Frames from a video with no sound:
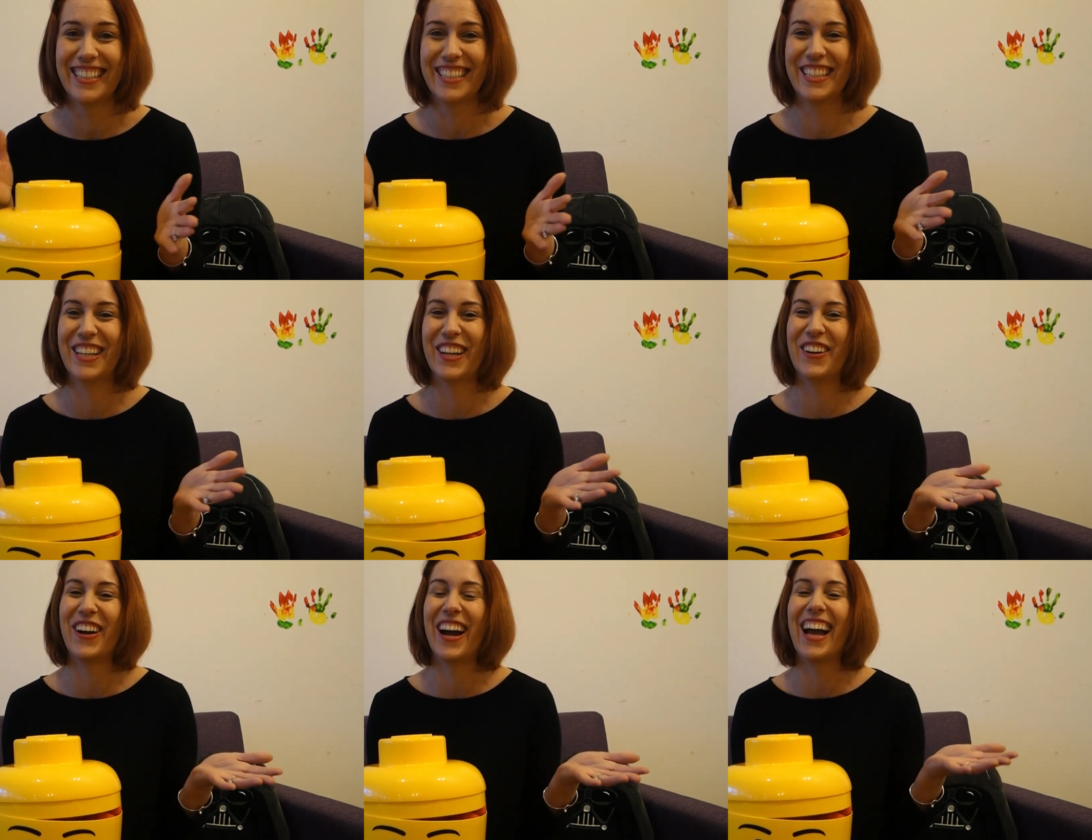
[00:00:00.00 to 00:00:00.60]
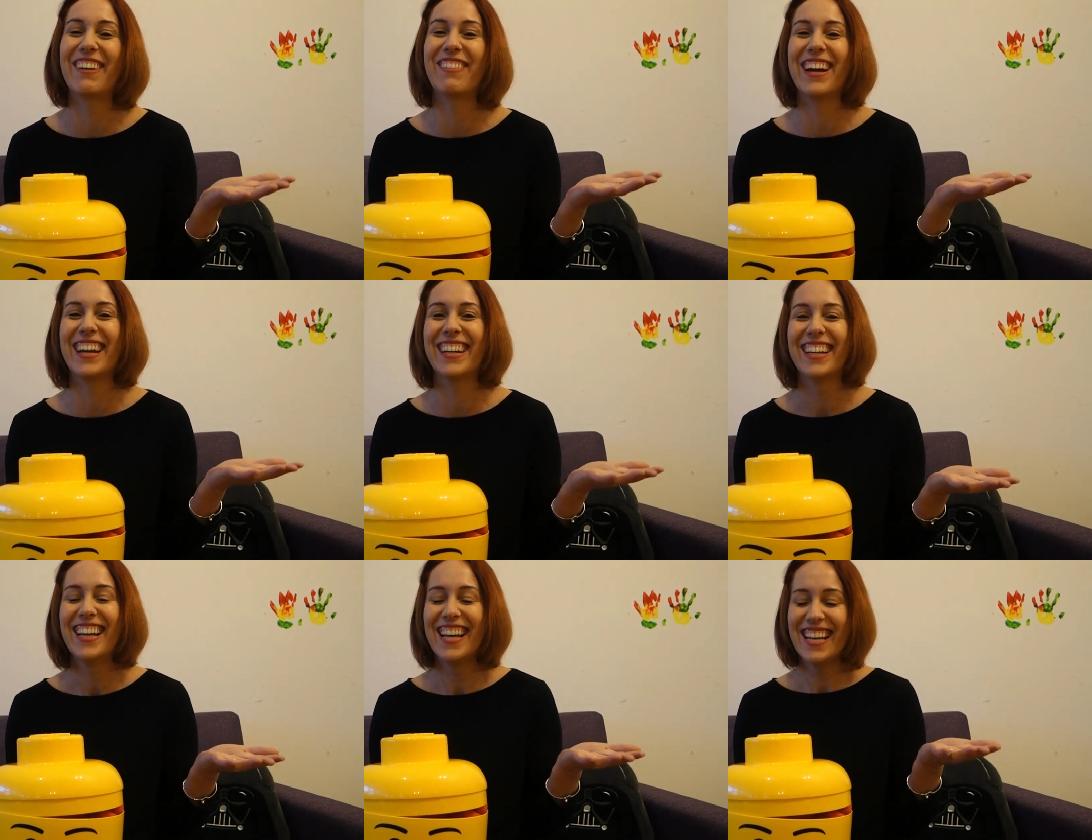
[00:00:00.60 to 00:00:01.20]
So I
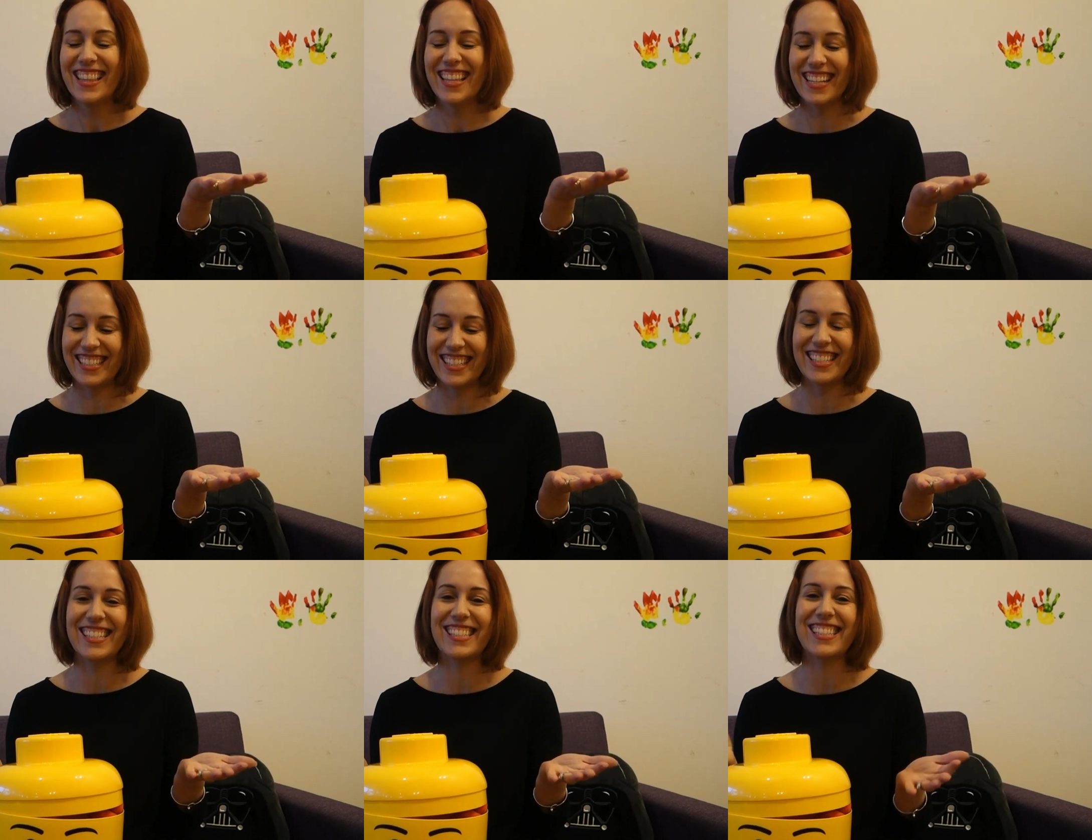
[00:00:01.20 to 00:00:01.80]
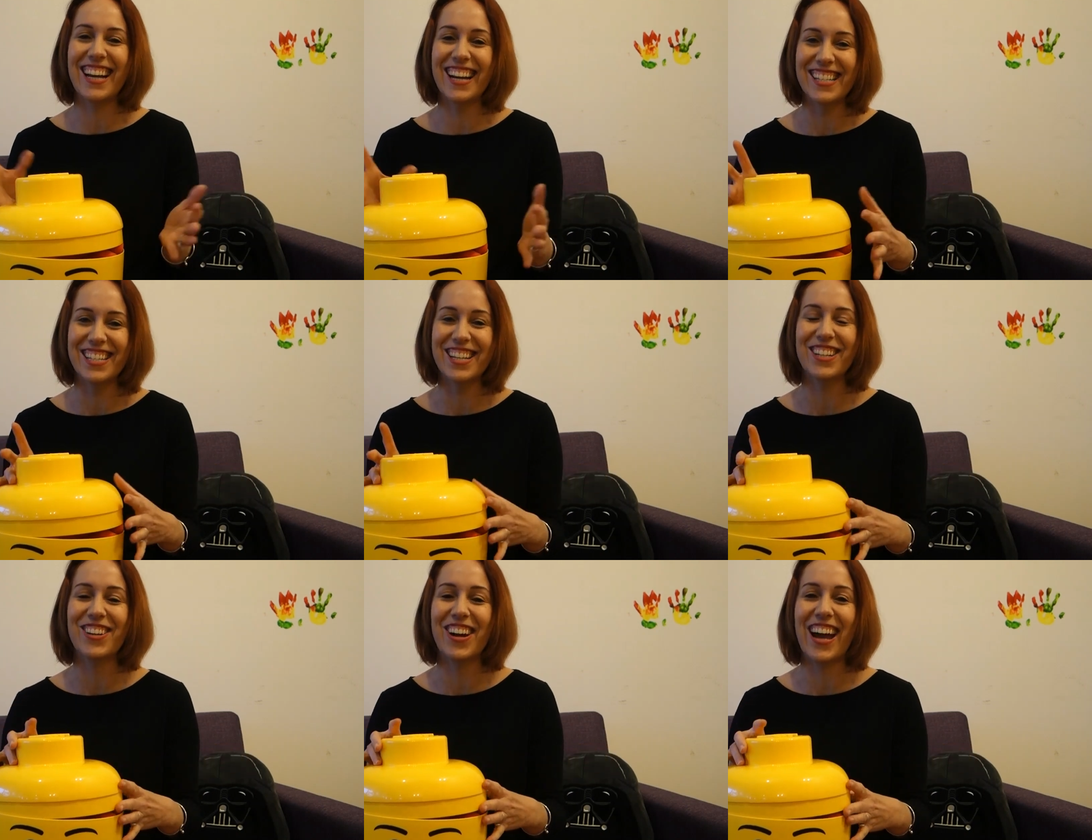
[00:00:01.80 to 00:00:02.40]
went, this is such
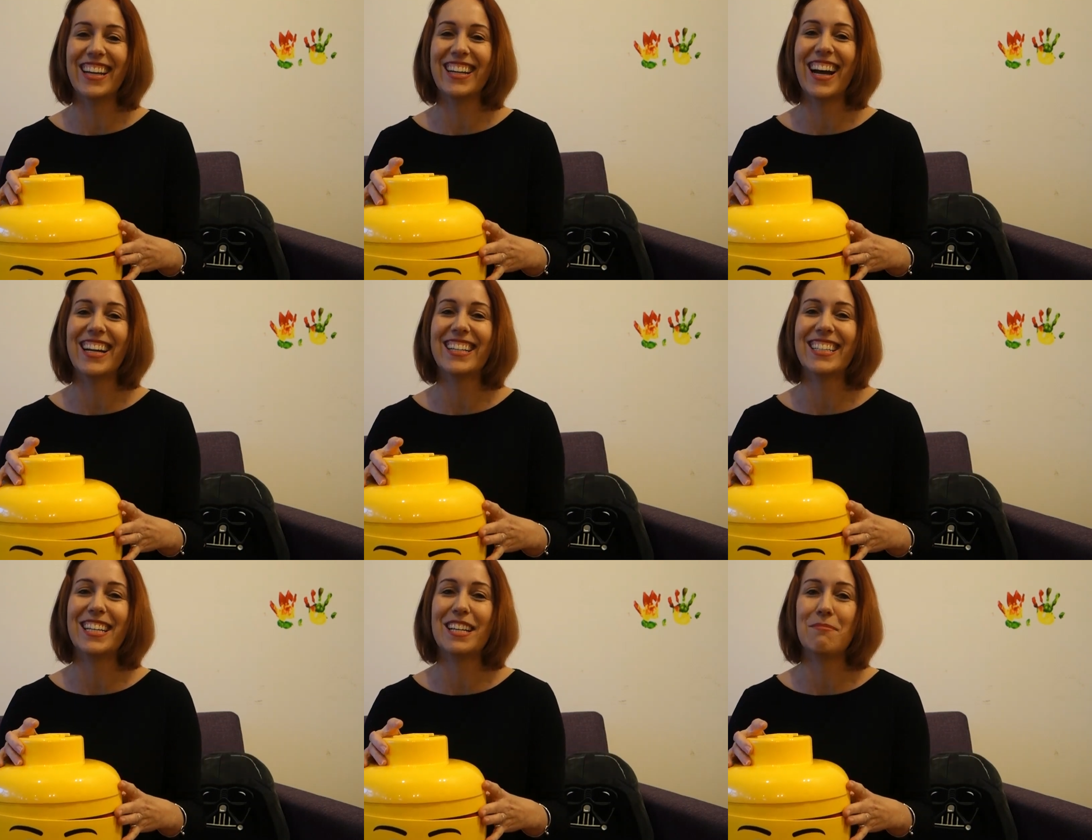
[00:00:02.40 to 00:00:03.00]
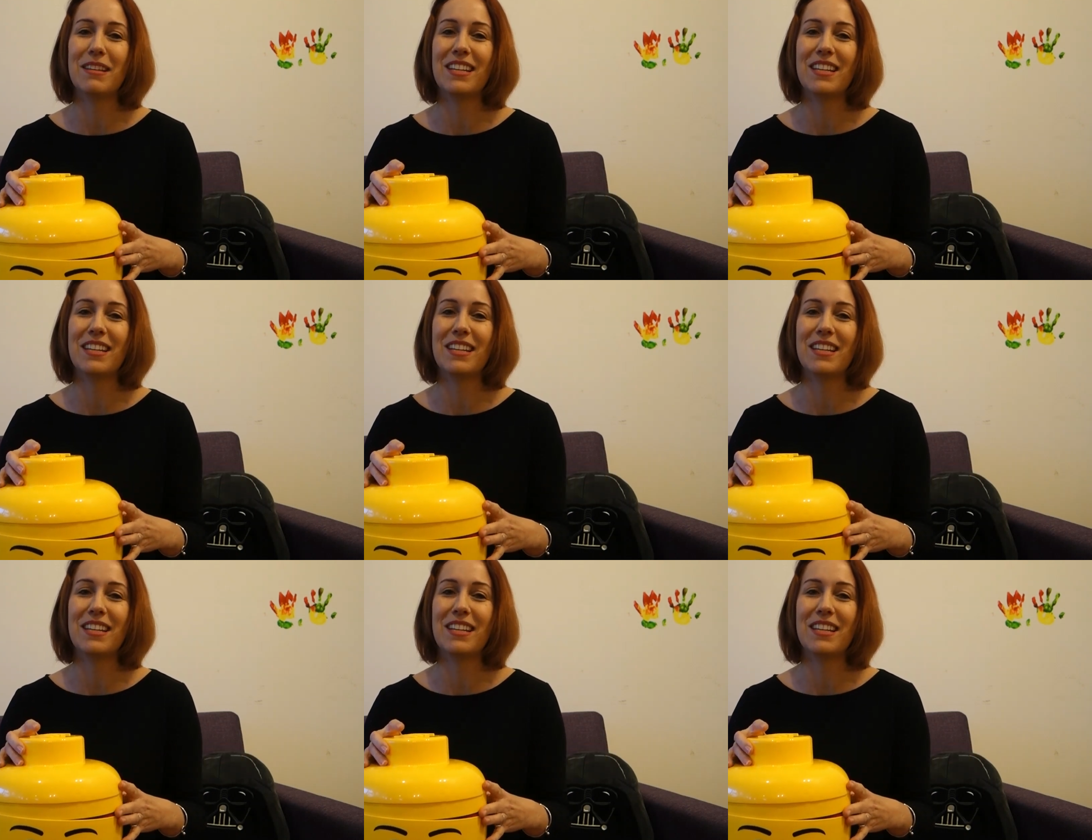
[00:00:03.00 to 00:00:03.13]
a great idea,